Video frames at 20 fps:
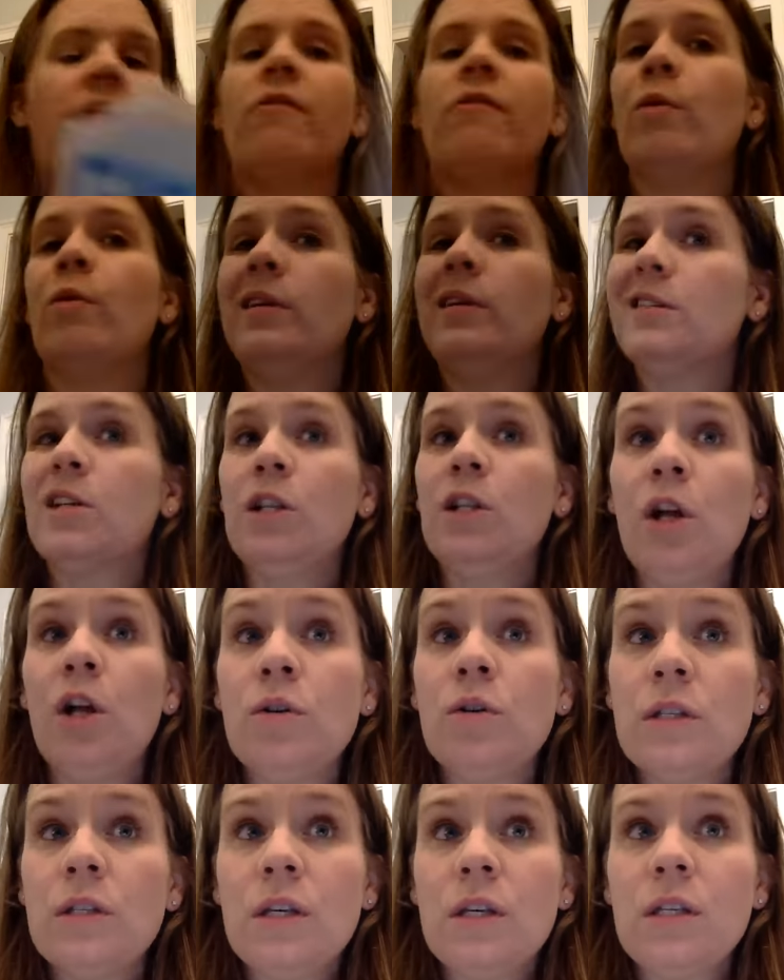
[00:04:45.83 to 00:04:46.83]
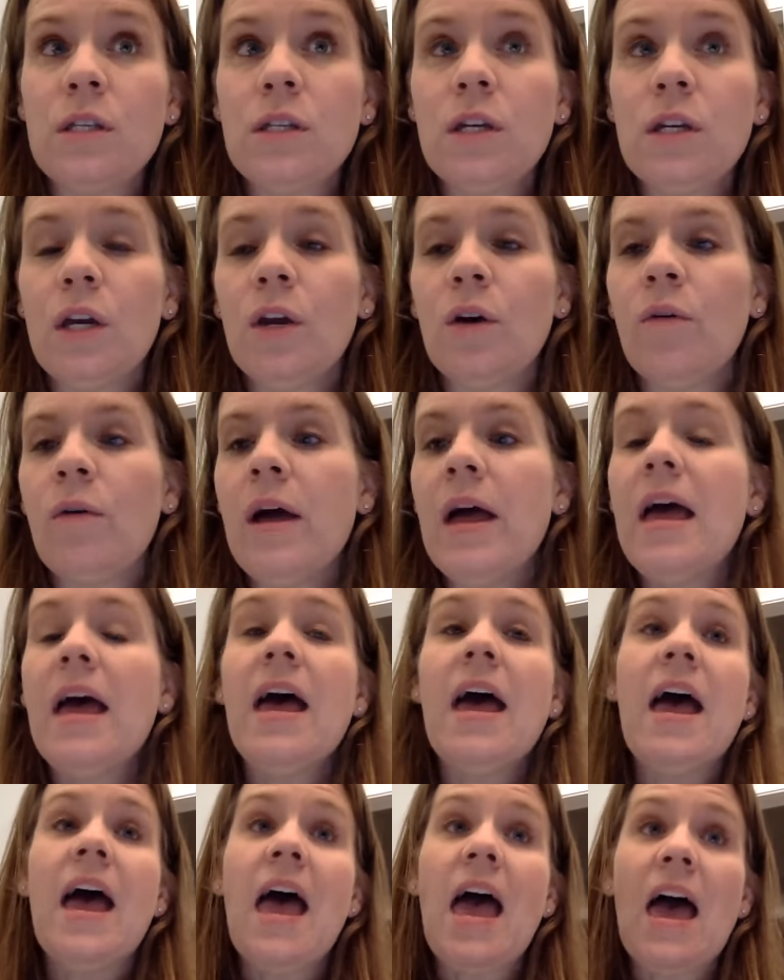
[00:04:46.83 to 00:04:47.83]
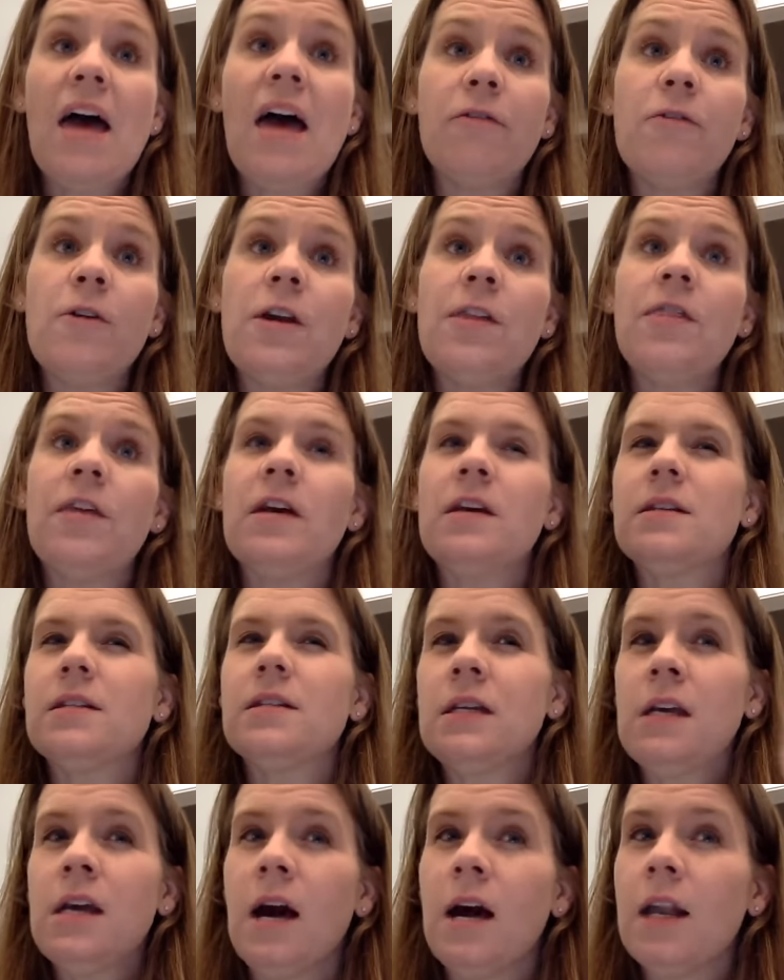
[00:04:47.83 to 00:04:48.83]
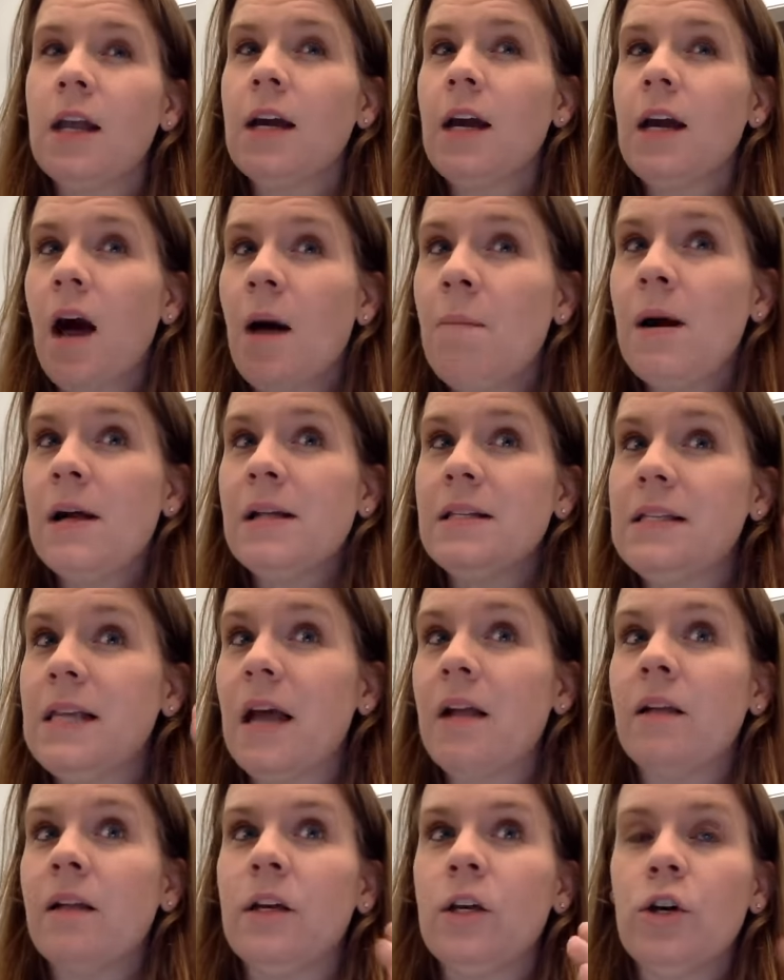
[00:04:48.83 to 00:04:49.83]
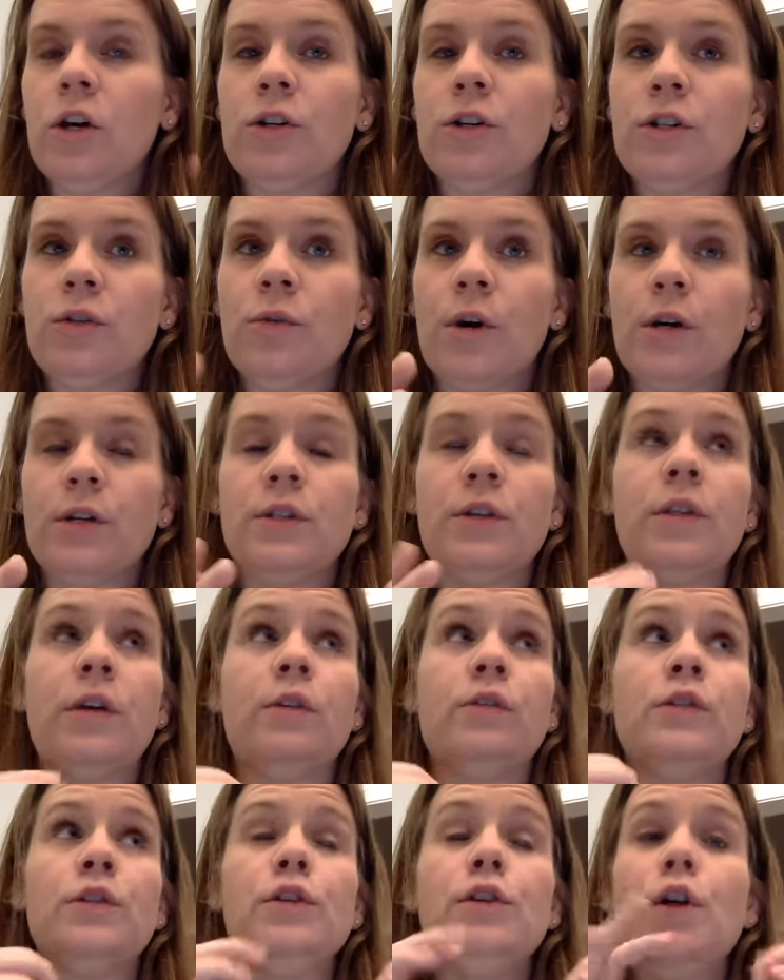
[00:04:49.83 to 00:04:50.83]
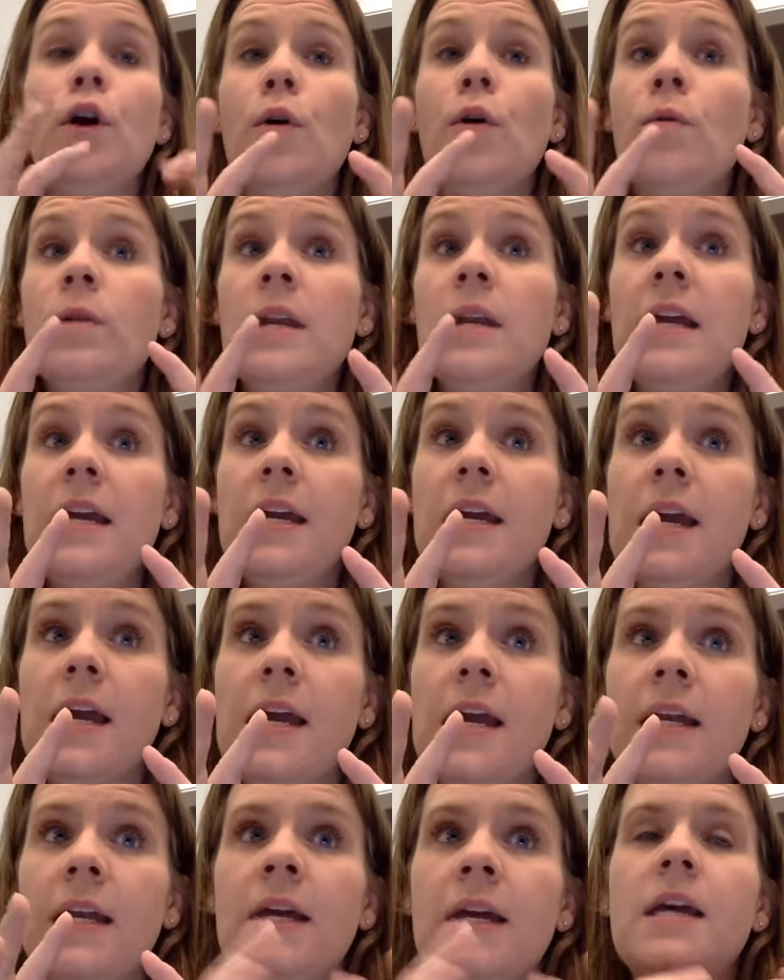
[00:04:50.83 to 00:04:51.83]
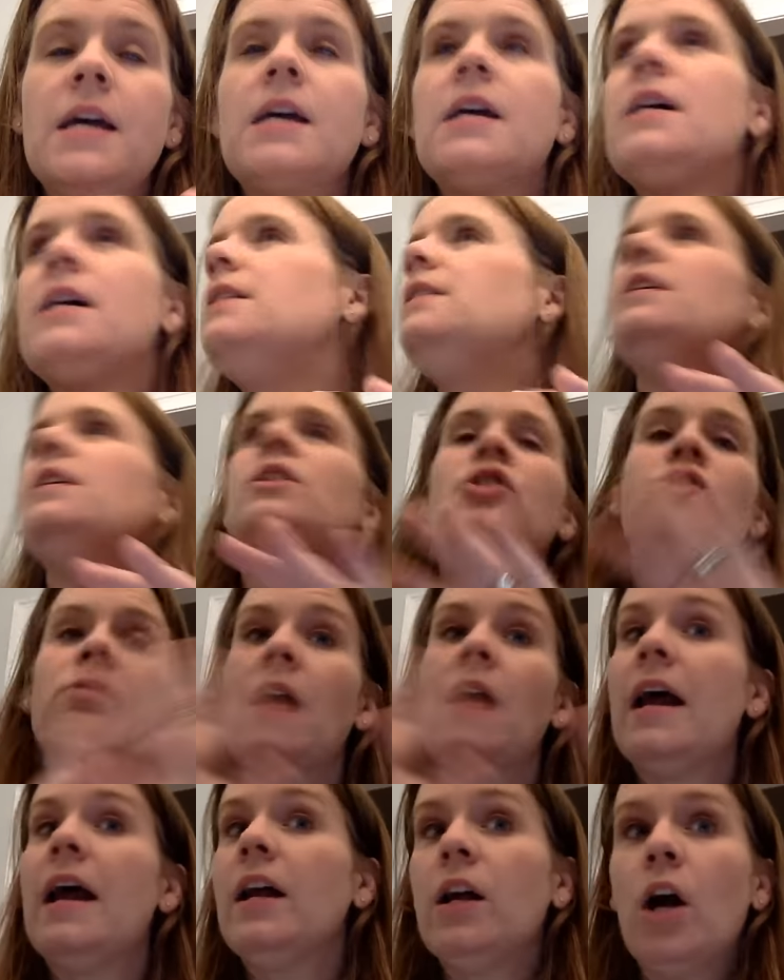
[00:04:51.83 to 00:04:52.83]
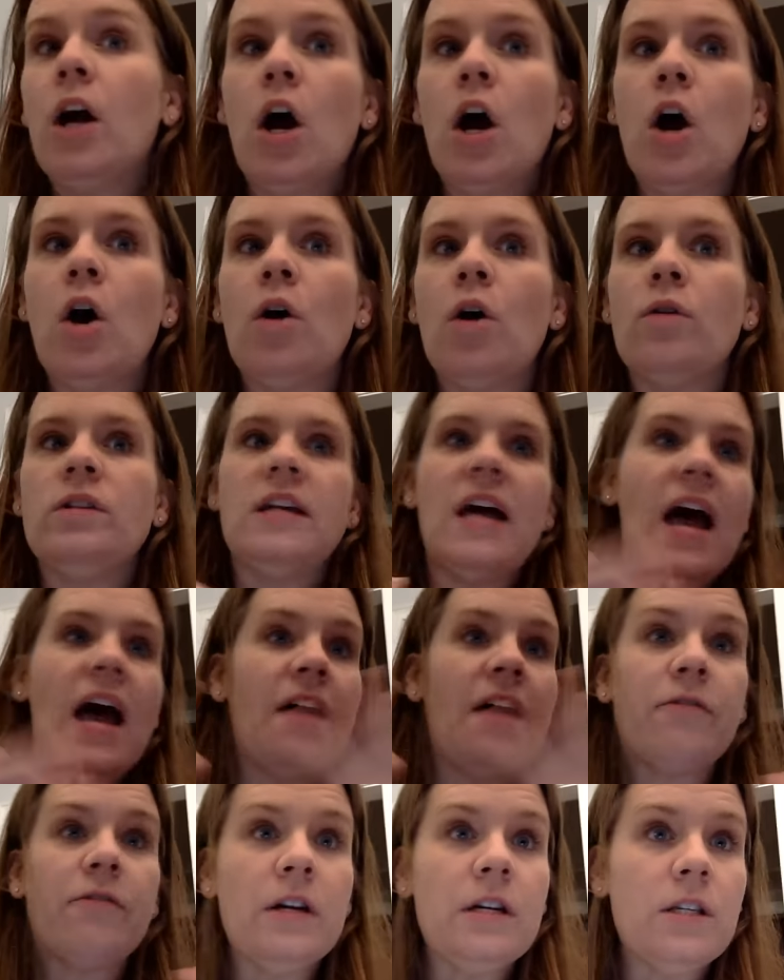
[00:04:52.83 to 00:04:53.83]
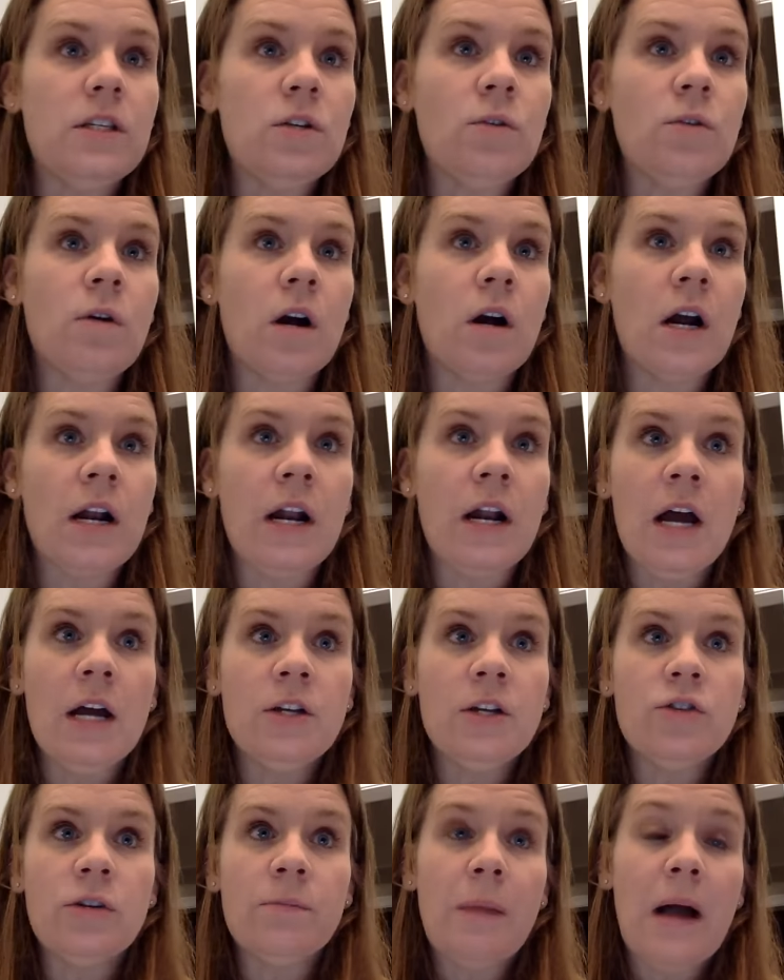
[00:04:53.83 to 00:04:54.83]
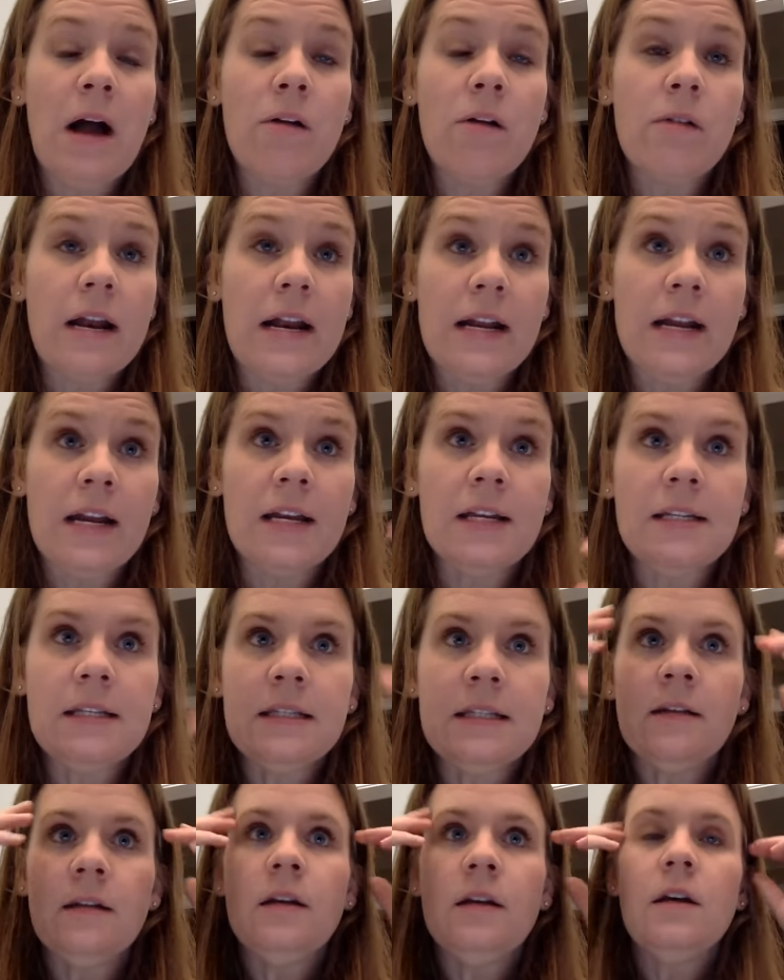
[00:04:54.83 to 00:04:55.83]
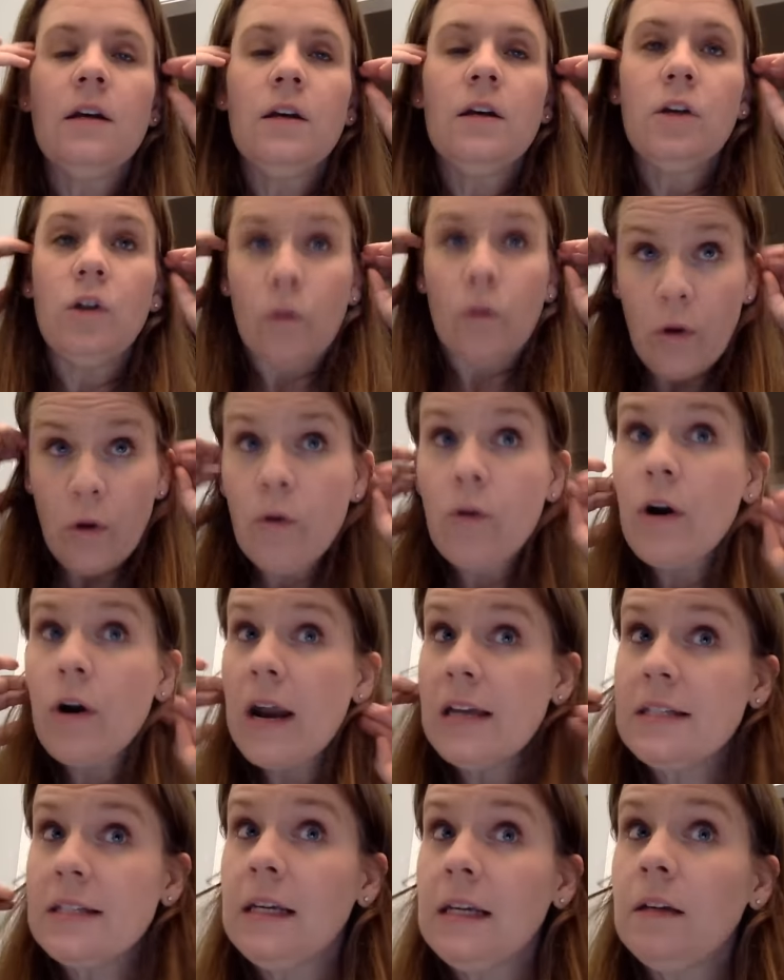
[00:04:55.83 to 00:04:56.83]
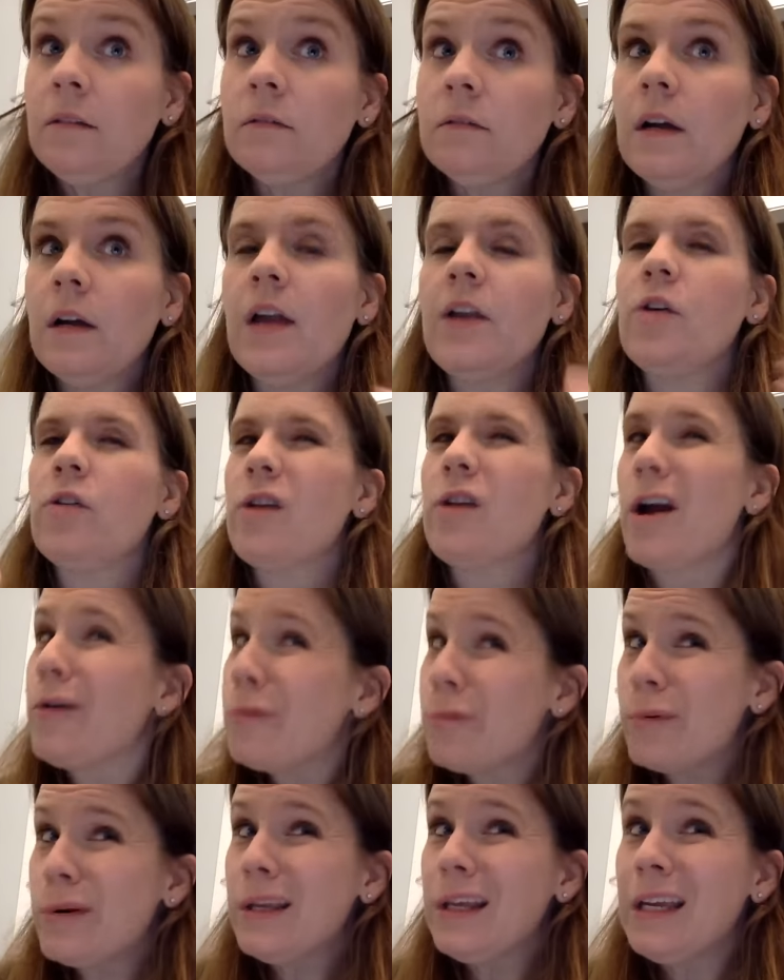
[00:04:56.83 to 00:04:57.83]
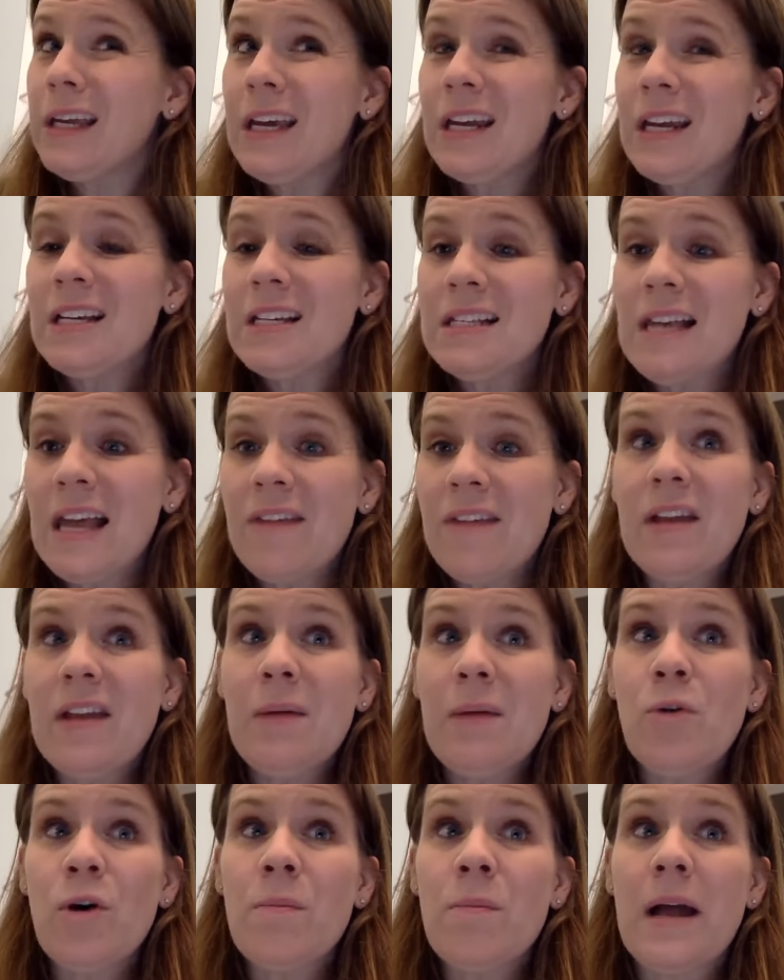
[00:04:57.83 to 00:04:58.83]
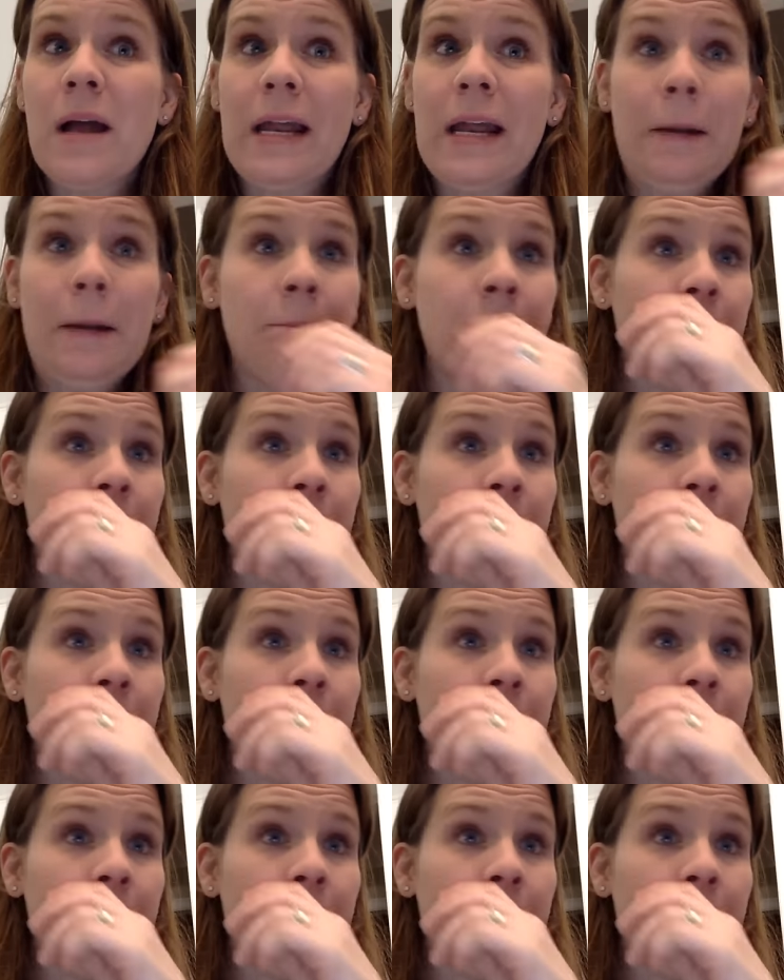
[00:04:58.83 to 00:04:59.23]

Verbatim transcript: one's closest to you. Everything's gonna come on sale at your store. So there's no need to try to go to every store in a 100 mile radius. You'll go crazy and you're not really gonna save any more money.